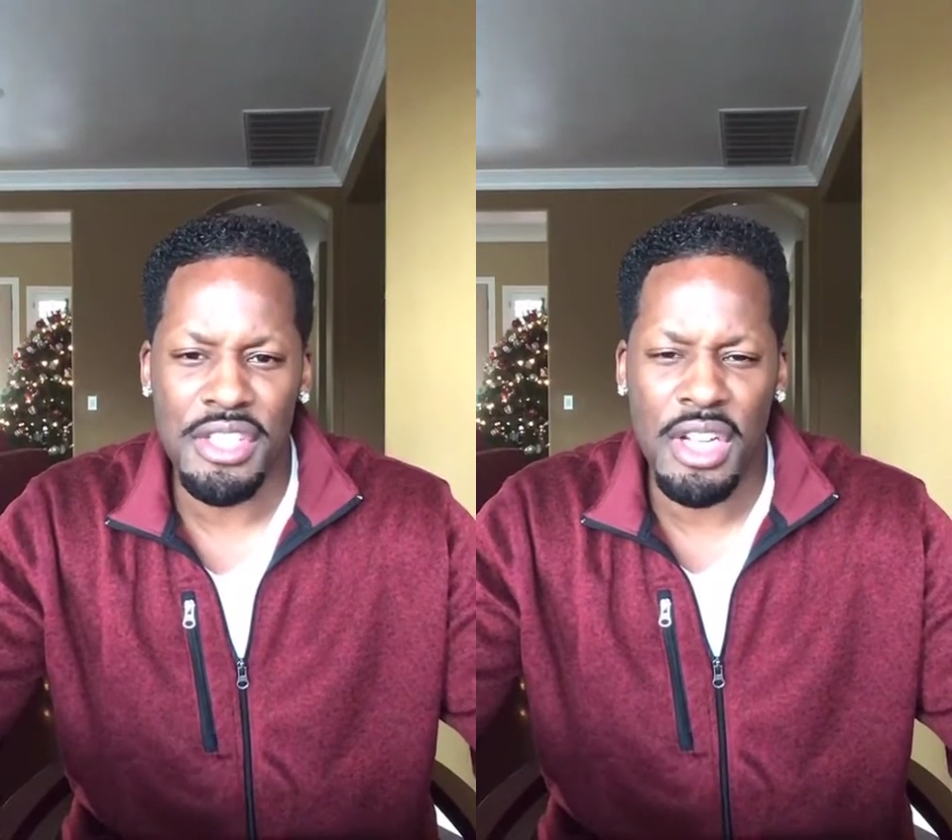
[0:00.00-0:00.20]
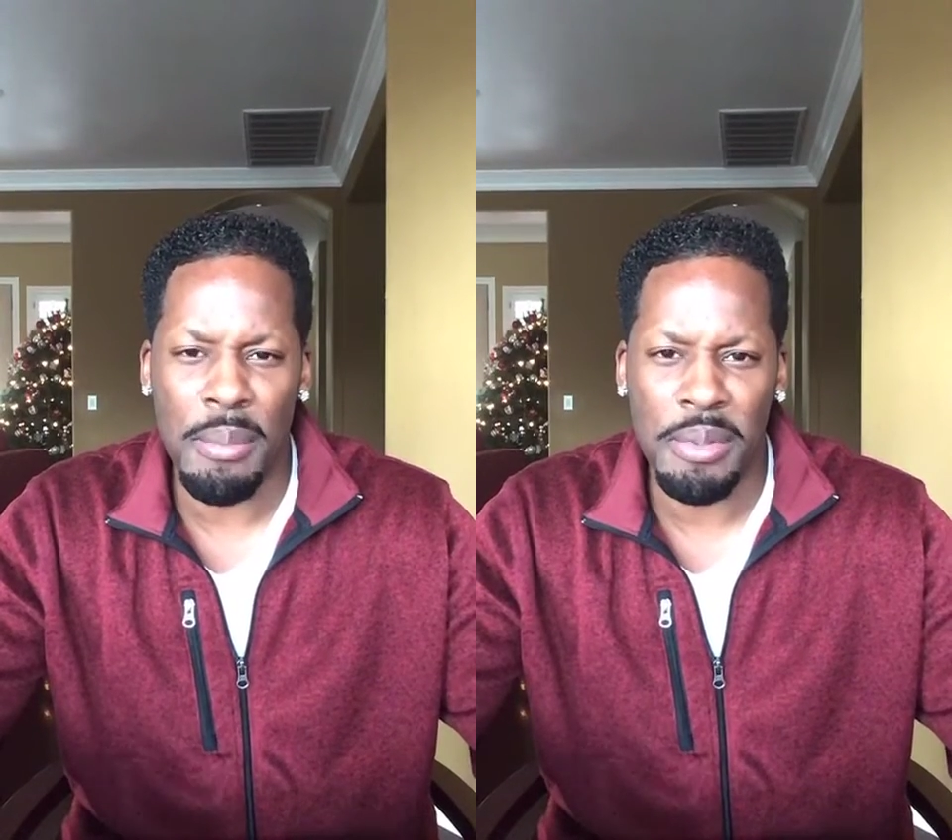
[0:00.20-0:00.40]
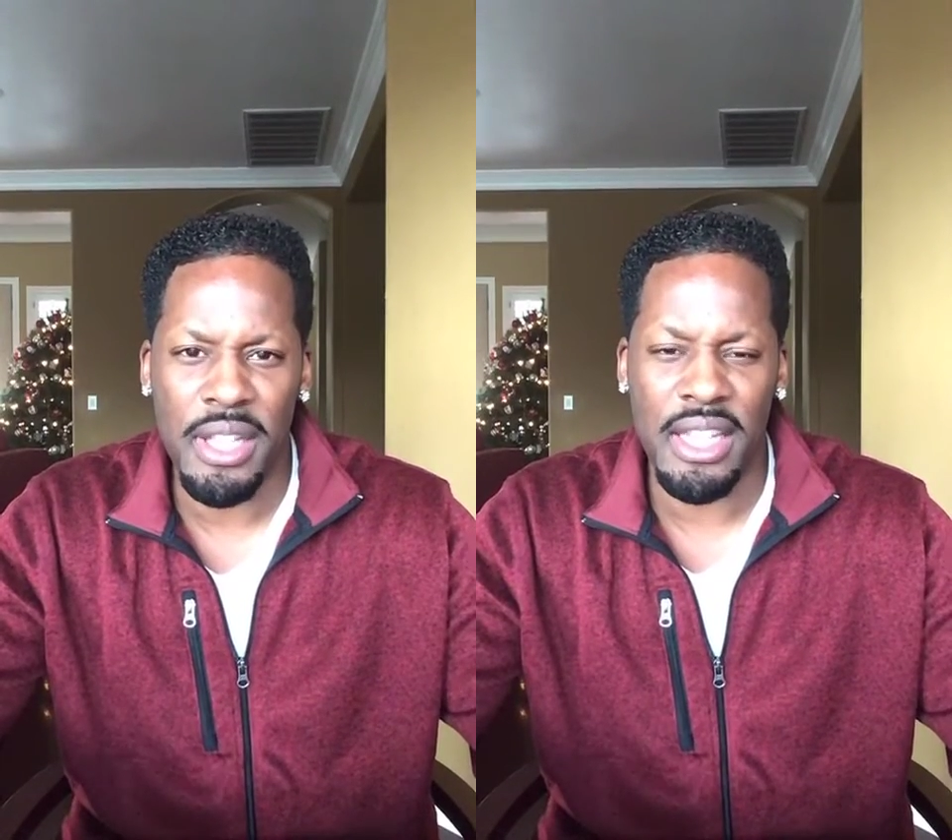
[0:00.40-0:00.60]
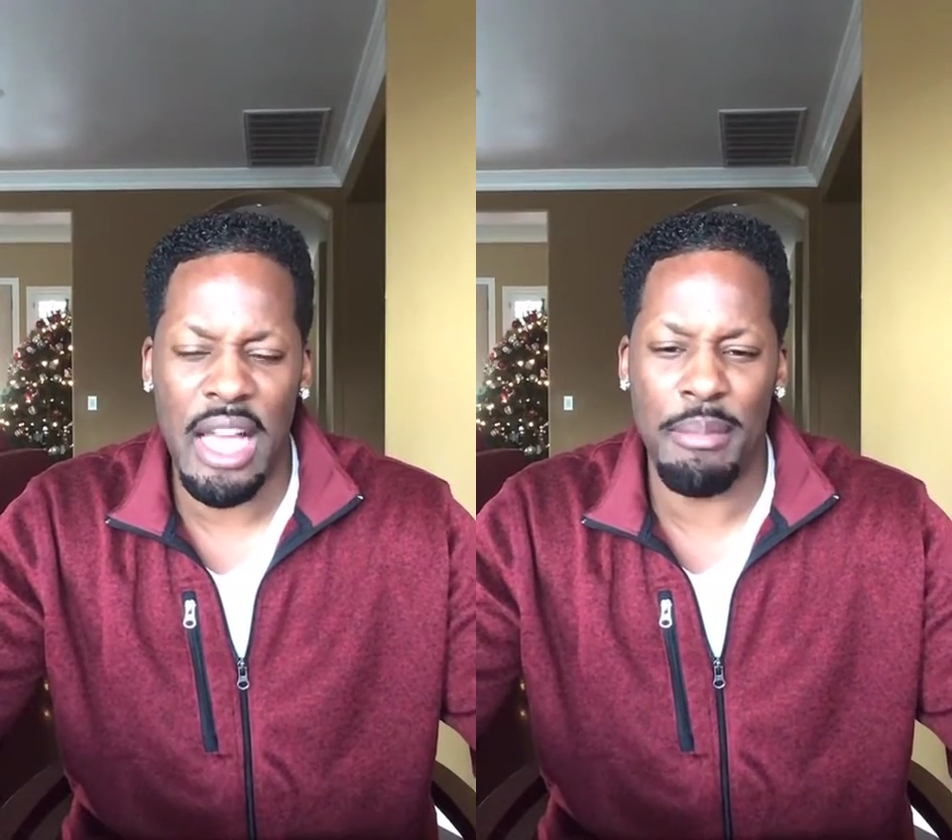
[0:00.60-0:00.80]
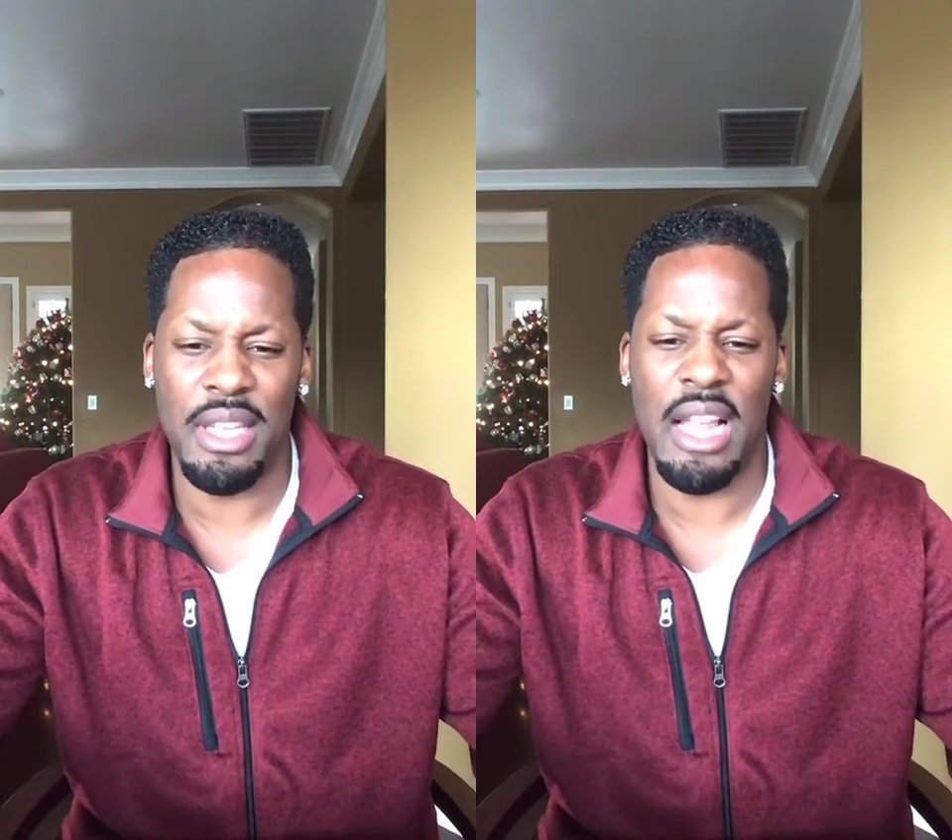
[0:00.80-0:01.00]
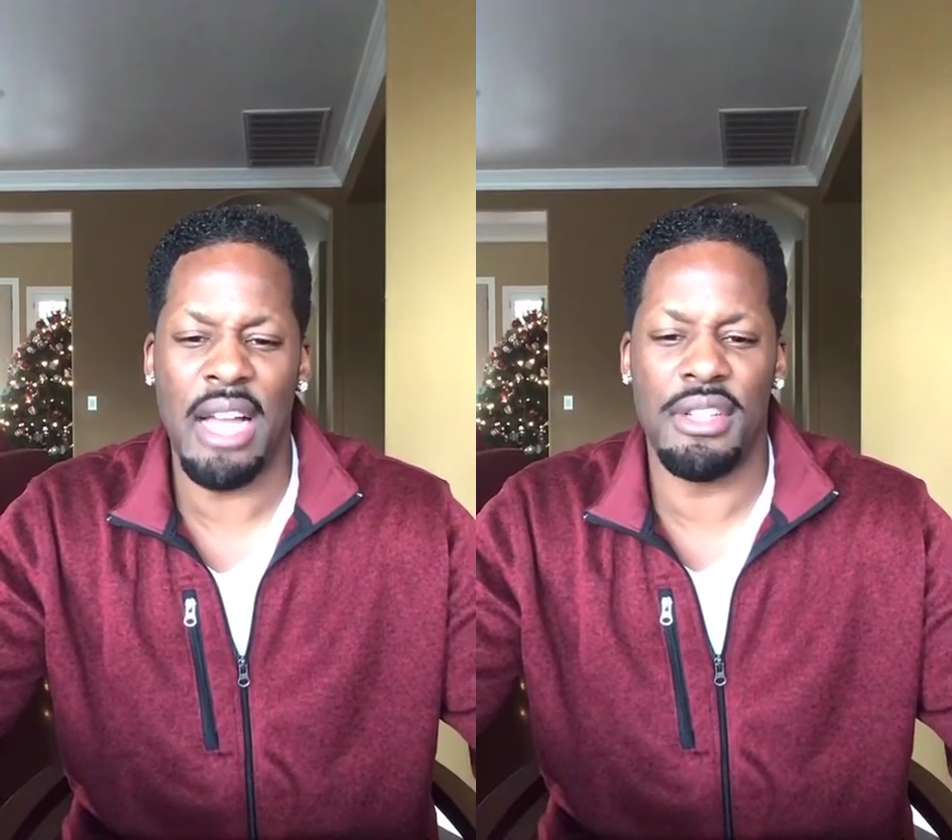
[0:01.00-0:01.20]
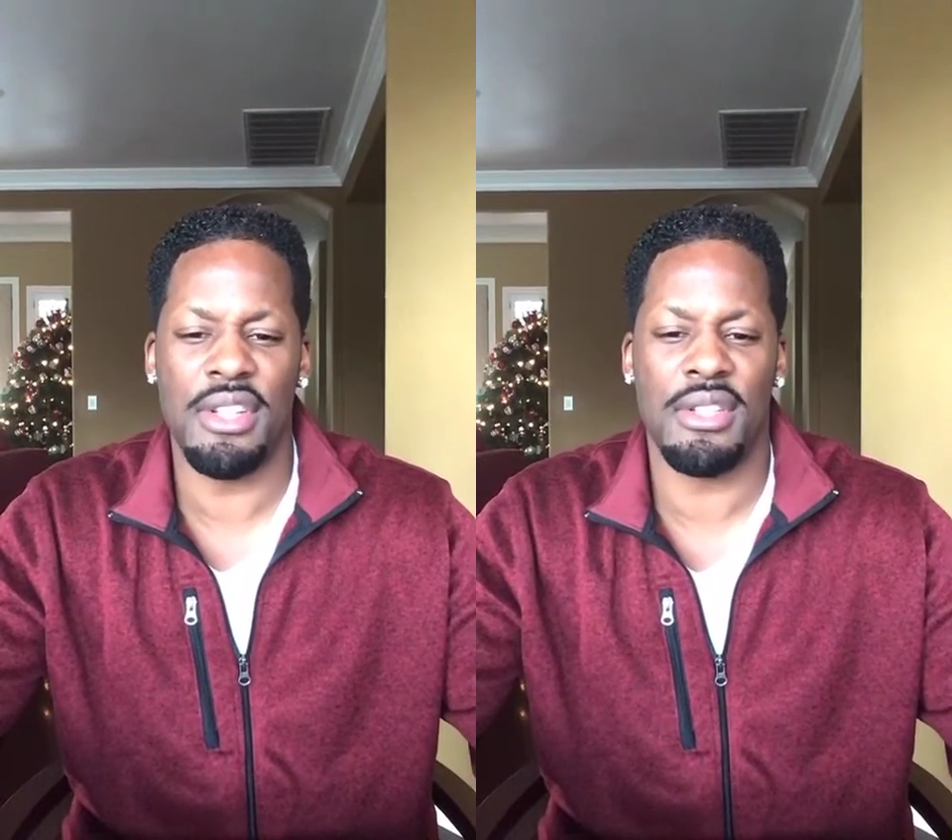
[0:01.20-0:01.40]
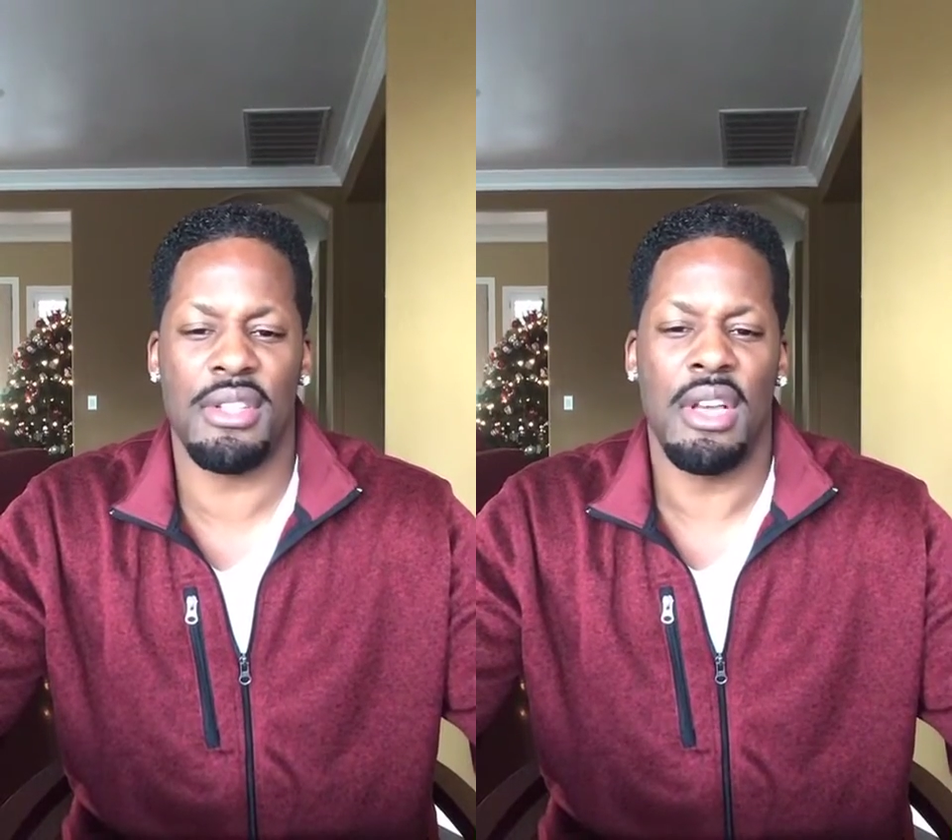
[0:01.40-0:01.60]
completely. I mean, not
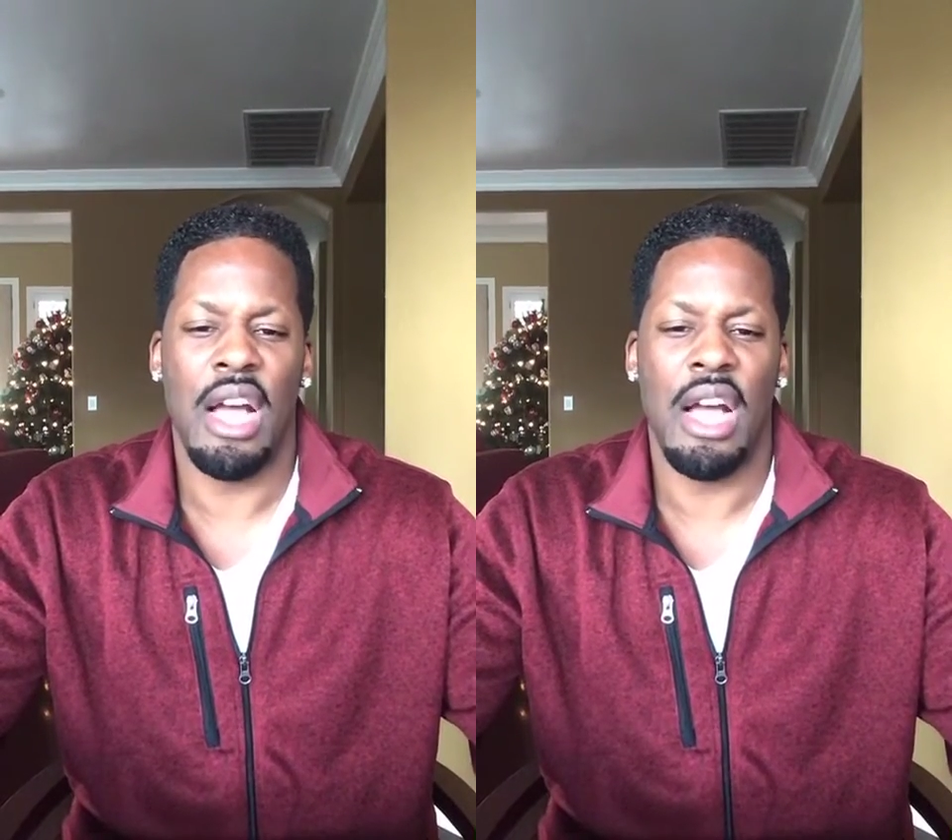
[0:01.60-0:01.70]
just,